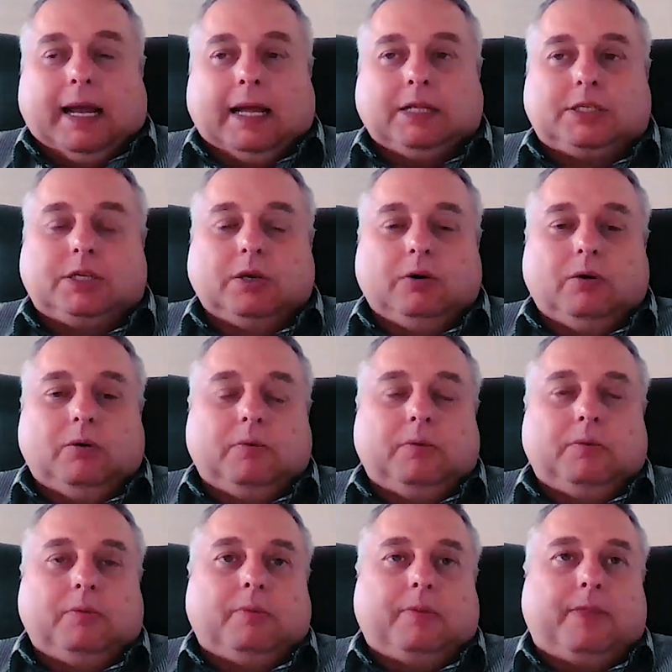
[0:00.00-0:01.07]
And
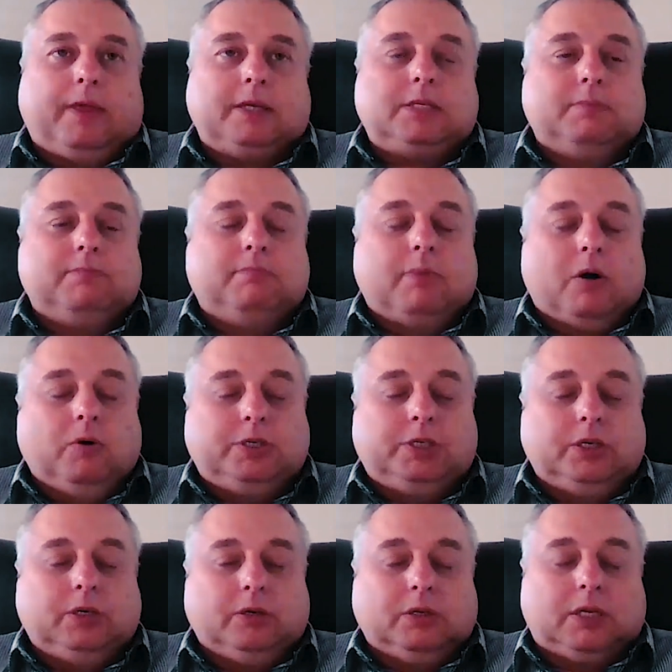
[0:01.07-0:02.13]
so this
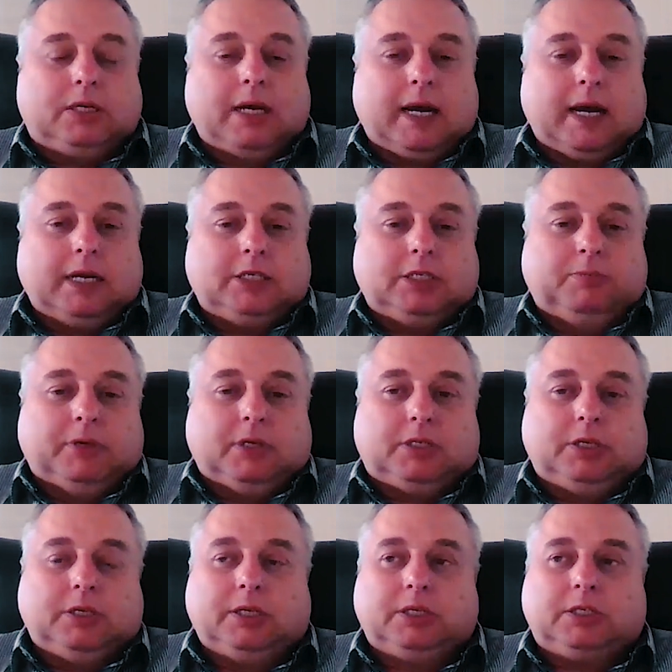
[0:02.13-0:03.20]
emotional
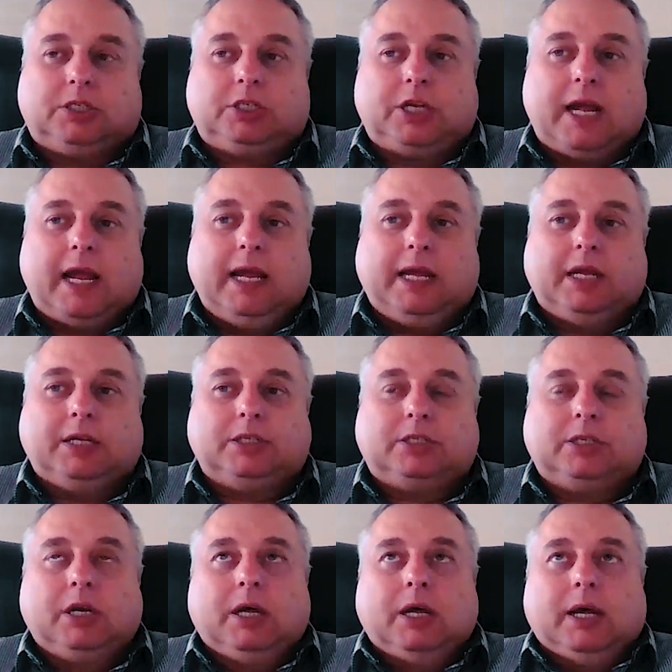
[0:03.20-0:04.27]
attachment to this
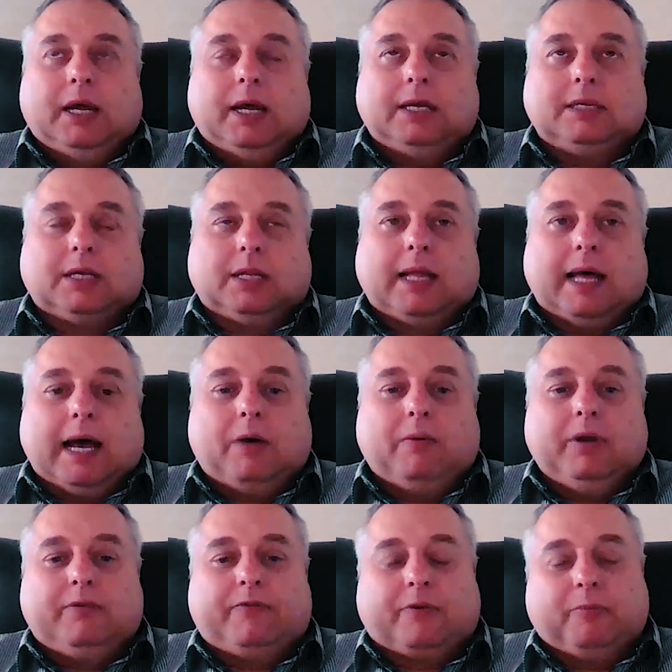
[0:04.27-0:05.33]
change is
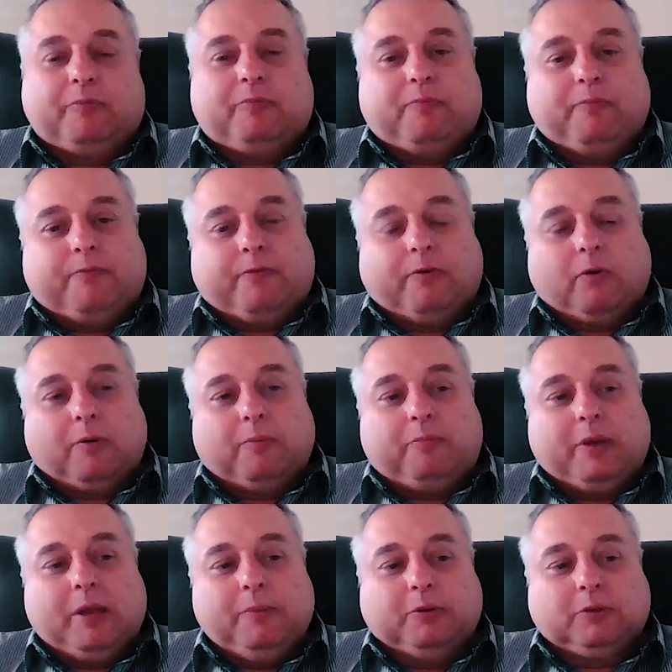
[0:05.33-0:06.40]
allowing
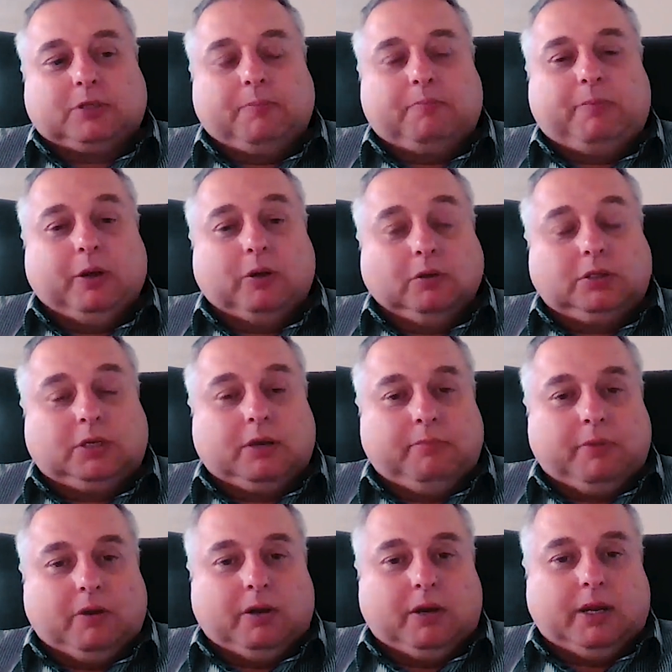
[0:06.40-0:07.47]
for people to build
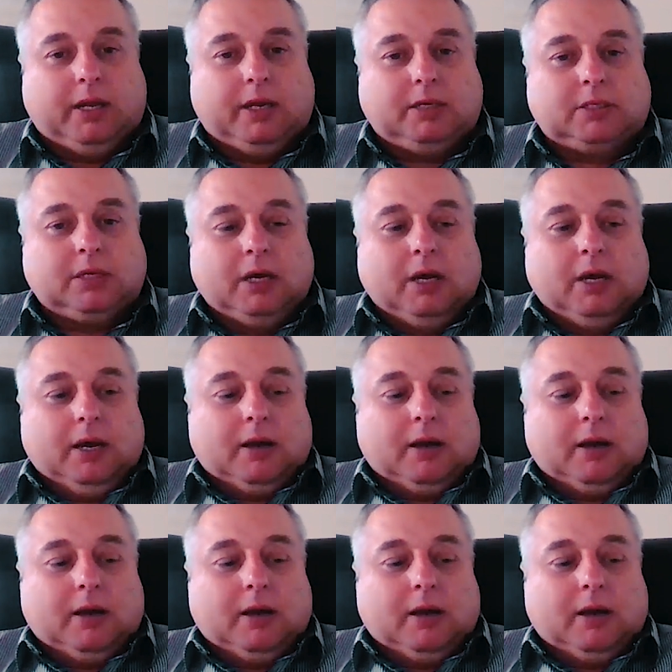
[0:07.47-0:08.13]
communities